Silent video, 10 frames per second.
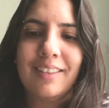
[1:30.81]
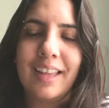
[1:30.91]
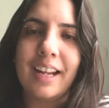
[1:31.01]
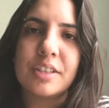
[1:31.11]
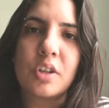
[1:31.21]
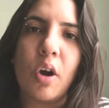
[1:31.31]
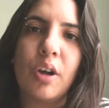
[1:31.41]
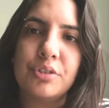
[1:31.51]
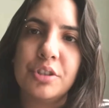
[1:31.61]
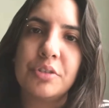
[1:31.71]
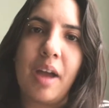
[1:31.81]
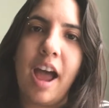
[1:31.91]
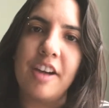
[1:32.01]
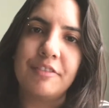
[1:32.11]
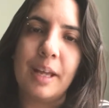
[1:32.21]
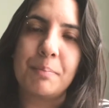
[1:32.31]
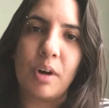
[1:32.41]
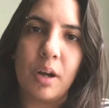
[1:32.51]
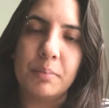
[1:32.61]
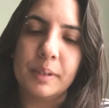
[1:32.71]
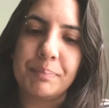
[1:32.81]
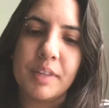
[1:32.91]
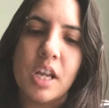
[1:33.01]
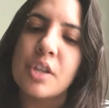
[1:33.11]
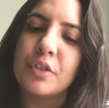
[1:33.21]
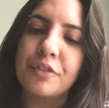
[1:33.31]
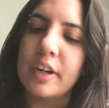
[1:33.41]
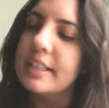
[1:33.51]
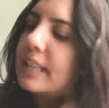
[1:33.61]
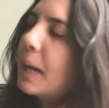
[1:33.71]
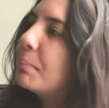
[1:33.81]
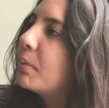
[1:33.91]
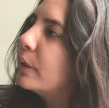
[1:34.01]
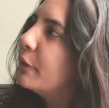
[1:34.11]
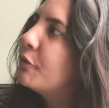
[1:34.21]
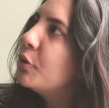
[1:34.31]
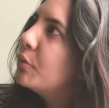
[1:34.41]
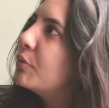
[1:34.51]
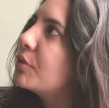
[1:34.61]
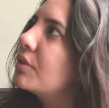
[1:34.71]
that has caused you to have that problem. So for example, if you